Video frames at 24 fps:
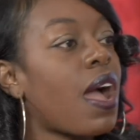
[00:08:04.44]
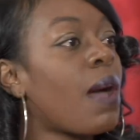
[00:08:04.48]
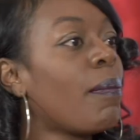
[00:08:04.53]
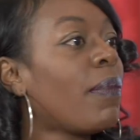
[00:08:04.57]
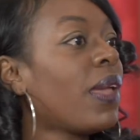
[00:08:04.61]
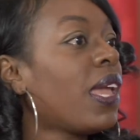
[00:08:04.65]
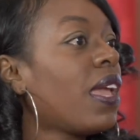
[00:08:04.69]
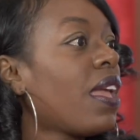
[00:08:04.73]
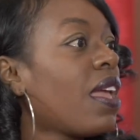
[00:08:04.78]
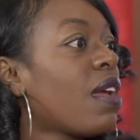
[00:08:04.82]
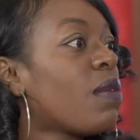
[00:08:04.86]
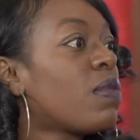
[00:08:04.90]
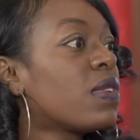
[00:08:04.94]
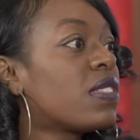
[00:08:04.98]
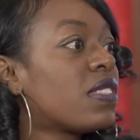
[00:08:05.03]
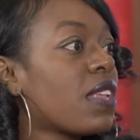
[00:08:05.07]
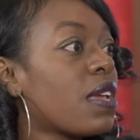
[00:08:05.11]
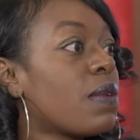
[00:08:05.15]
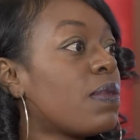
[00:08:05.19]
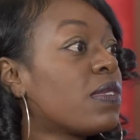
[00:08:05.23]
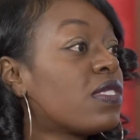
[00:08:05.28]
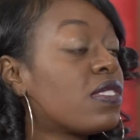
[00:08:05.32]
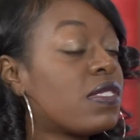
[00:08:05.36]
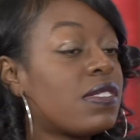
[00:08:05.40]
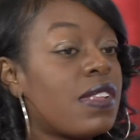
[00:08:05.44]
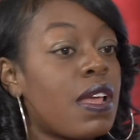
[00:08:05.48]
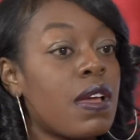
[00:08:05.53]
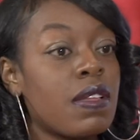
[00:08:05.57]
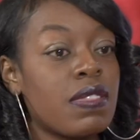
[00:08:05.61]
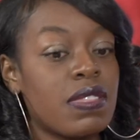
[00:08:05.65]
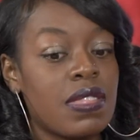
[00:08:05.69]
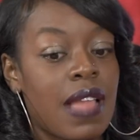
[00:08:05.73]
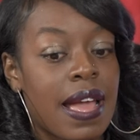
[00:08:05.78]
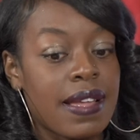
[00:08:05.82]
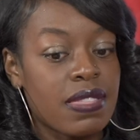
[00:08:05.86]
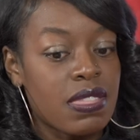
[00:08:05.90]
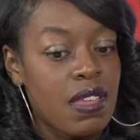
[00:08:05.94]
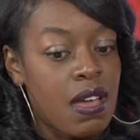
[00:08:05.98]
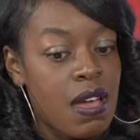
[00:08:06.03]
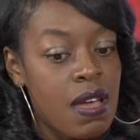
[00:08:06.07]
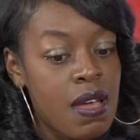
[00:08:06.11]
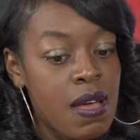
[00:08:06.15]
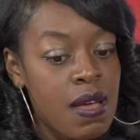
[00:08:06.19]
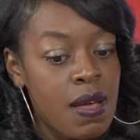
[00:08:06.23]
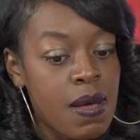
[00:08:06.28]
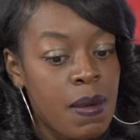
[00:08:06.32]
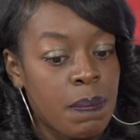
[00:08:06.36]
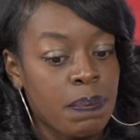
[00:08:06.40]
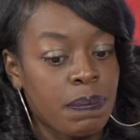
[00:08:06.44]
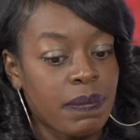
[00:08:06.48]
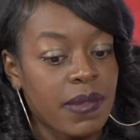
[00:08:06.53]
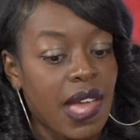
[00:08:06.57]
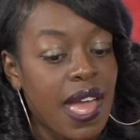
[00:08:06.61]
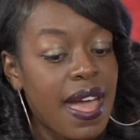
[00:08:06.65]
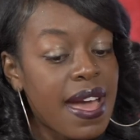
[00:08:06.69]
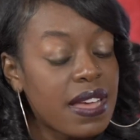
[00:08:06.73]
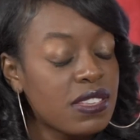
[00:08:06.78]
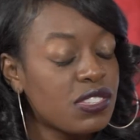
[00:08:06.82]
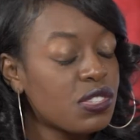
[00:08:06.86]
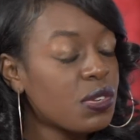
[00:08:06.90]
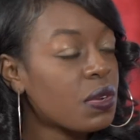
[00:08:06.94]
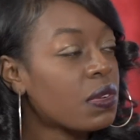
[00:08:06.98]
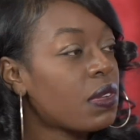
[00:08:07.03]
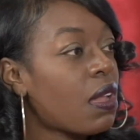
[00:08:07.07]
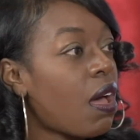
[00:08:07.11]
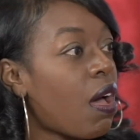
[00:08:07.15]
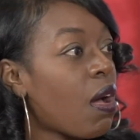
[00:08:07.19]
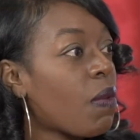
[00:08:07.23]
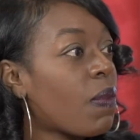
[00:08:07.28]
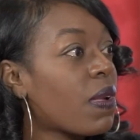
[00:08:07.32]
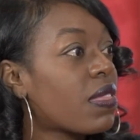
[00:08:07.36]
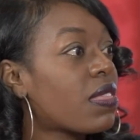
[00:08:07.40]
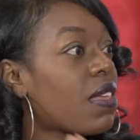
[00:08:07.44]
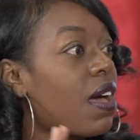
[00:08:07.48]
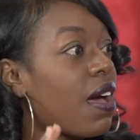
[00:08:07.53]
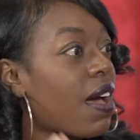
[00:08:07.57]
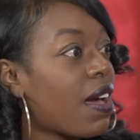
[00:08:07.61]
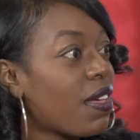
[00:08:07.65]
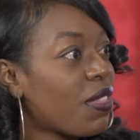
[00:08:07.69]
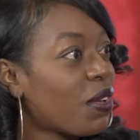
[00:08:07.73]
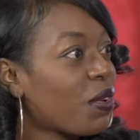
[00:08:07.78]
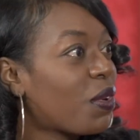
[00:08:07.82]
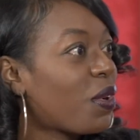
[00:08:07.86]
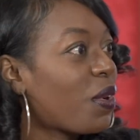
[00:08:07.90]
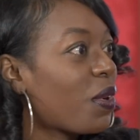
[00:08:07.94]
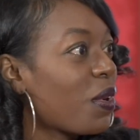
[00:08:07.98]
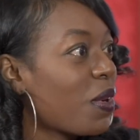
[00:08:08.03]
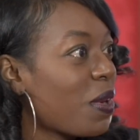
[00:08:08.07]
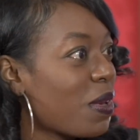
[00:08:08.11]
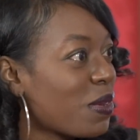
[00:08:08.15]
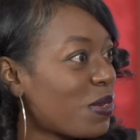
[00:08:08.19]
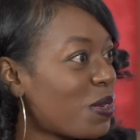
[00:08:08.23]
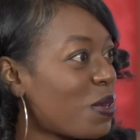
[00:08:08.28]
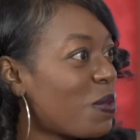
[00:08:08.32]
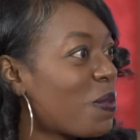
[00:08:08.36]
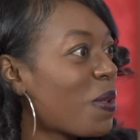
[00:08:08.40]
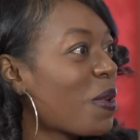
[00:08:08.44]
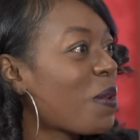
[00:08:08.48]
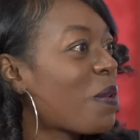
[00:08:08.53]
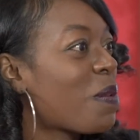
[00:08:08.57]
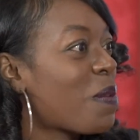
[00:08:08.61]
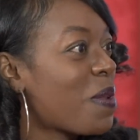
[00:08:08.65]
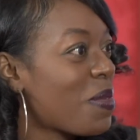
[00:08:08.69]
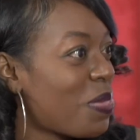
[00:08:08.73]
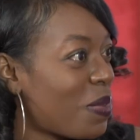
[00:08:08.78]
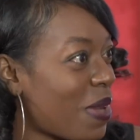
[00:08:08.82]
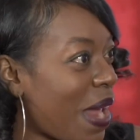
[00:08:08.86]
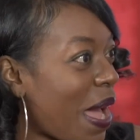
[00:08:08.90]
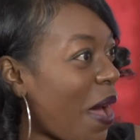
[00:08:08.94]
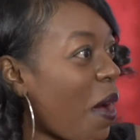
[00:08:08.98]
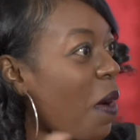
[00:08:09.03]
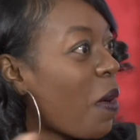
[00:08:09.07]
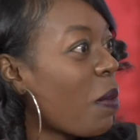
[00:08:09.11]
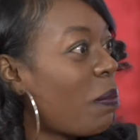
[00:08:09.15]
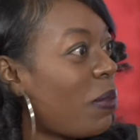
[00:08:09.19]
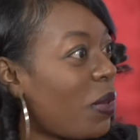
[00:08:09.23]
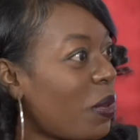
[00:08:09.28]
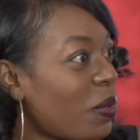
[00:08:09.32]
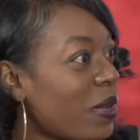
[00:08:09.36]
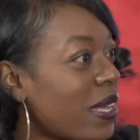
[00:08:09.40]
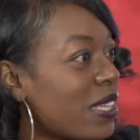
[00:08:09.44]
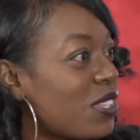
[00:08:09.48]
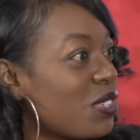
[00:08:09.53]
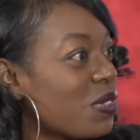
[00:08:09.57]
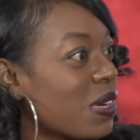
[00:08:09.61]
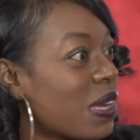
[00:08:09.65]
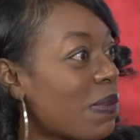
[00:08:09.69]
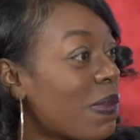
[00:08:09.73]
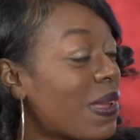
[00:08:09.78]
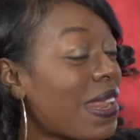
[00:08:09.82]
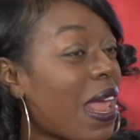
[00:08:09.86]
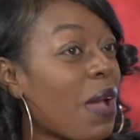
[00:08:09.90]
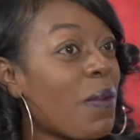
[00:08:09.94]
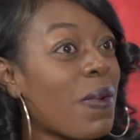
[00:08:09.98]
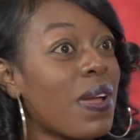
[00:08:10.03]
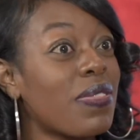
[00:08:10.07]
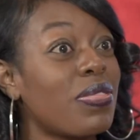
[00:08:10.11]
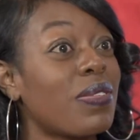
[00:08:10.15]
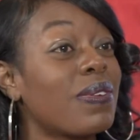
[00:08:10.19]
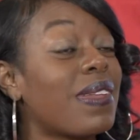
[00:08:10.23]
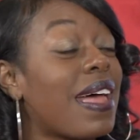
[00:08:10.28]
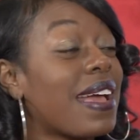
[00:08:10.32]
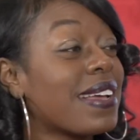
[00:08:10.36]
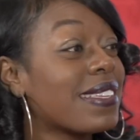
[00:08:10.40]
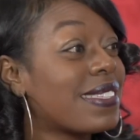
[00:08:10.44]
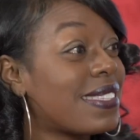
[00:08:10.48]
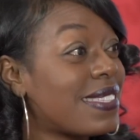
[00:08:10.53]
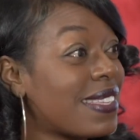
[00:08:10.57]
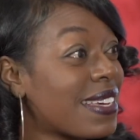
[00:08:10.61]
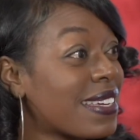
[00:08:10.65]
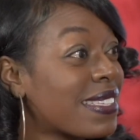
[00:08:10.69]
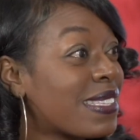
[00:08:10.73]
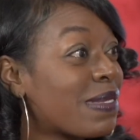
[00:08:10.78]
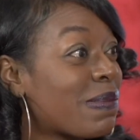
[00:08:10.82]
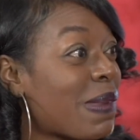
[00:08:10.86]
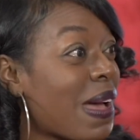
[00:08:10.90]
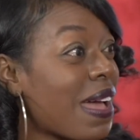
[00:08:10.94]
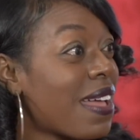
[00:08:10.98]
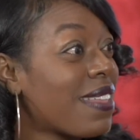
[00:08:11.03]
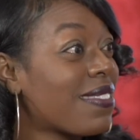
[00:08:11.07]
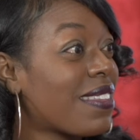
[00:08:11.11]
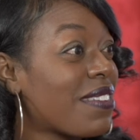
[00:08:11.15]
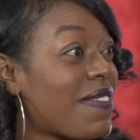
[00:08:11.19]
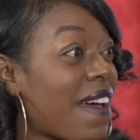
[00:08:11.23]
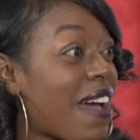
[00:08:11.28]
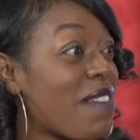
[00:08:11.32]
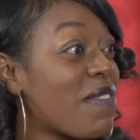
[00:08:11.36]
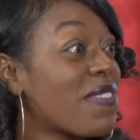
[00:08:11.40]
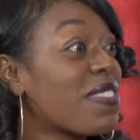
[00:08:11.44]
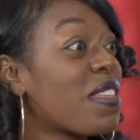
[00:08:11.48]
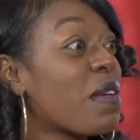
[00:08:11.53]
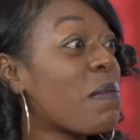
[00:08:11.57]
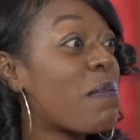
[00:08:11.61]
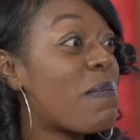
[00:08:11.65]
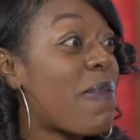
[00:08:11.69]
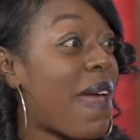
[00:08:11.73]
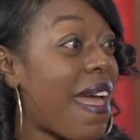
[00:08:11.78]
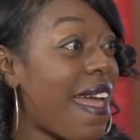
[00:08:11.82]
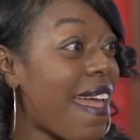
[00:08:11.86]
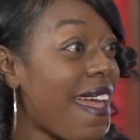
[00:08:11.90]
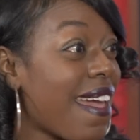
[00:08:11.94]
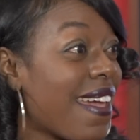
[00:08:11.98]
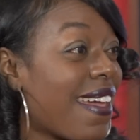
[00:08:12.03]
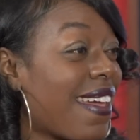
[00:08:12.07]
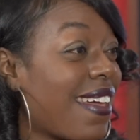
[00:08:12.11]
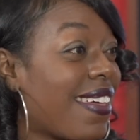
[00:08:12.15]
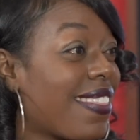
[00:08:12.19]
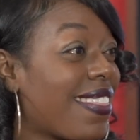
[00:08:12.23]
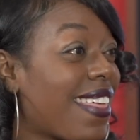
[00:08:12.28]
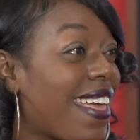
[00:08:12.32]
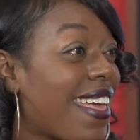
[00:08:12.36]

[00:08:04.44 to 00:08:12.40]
I mean, it was the Esther, along with the other girls who were going through that whole beauty treatment. They went through like 6 months of having to bathe